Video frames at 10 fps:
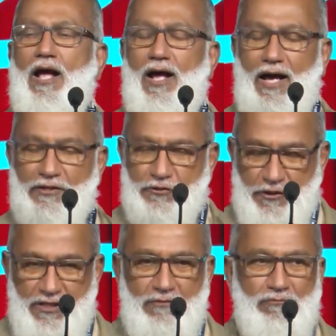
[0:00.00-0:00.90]
I
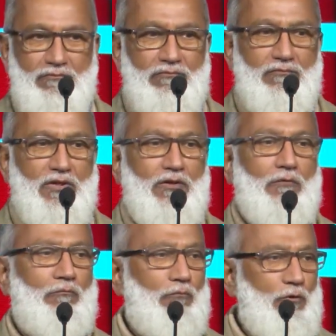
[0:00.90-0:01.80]
dream
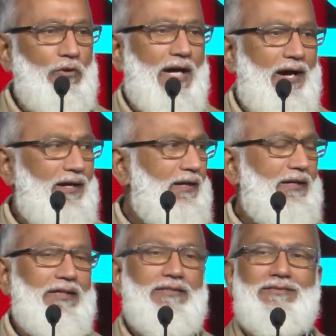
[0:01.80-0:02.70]
Muna
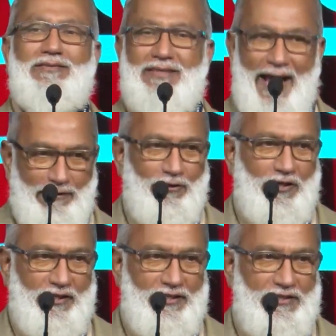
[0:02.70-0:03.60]
is that
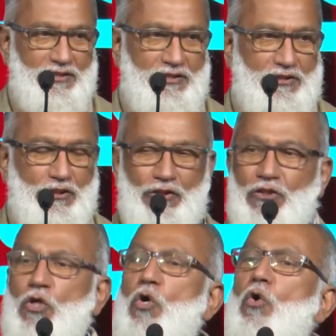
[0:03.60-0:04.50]

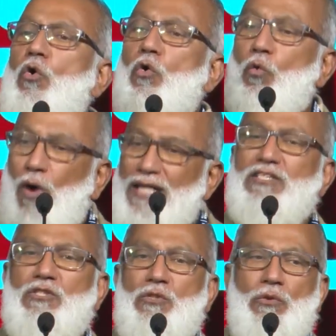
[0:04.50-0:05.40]
organization who
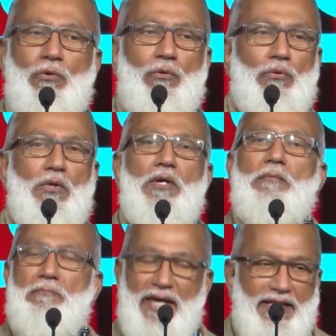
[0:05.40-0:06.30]
wants to
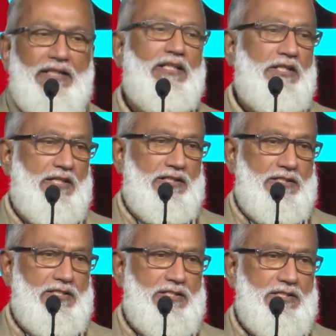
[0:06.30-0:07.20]
make
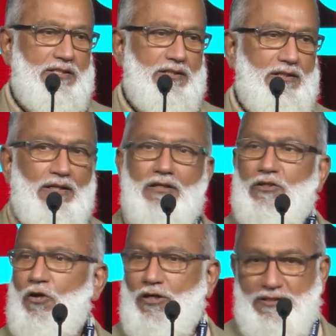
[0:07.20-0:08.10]
leaders,
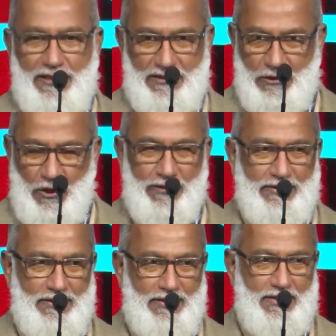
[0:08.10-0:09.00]
not just
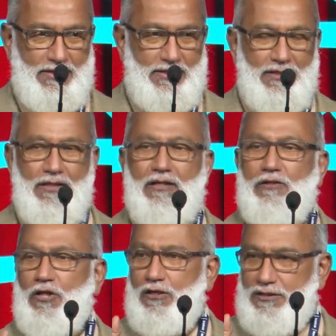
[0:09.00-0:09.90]
dozens,
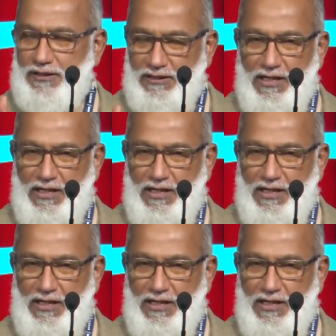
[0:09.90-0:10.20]
not just